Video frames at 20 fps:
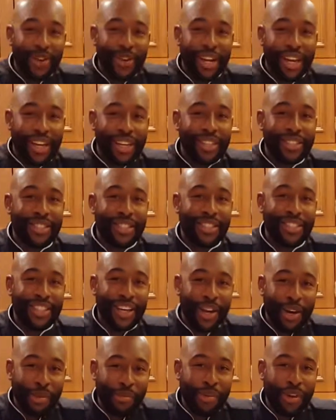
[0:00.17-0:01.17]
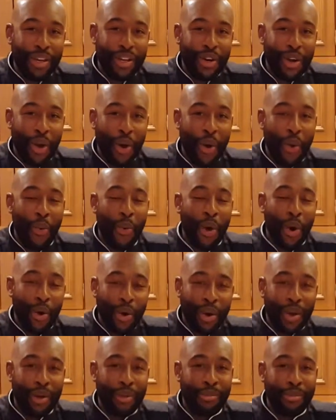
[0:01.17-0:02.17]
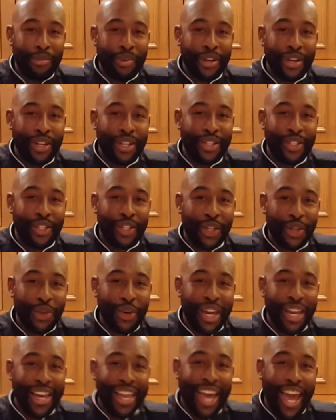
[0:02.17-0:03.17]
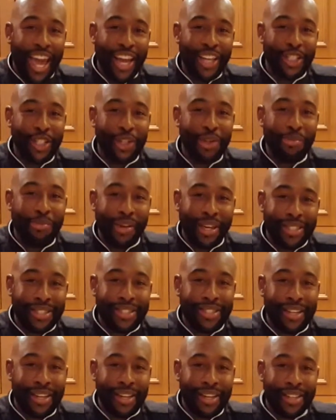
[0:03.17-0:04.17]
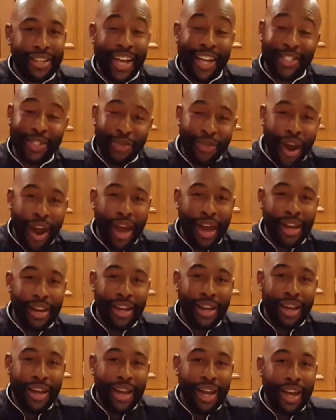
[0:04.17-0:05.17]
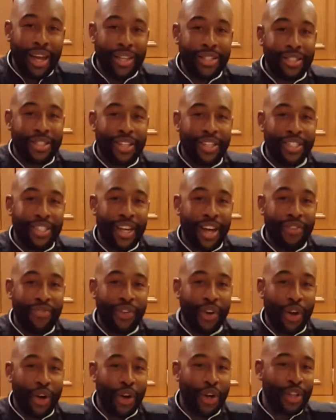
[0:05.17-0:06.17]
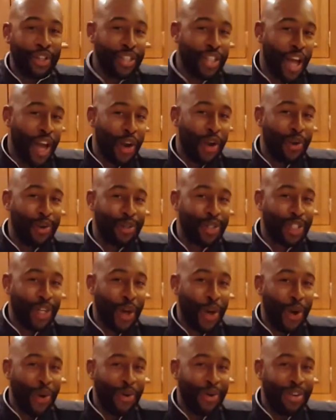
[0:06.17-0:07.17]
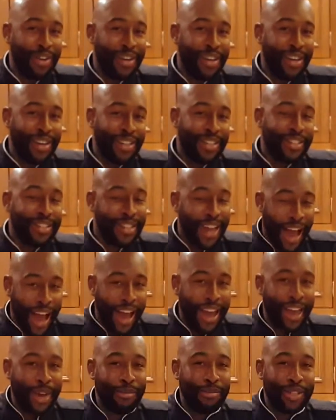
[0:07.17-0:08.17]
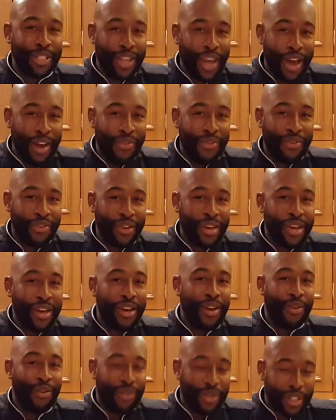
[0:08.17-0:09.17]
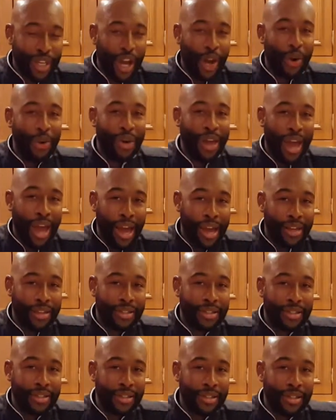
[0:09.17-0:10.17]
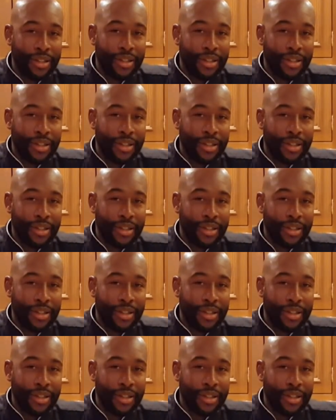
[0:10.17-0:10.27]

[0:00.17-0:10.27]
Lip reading: Ladies and gentlemen, welcome to In Case You Missed It. That's right, it's the Chef Rossano show. I am Chef Rossano Case,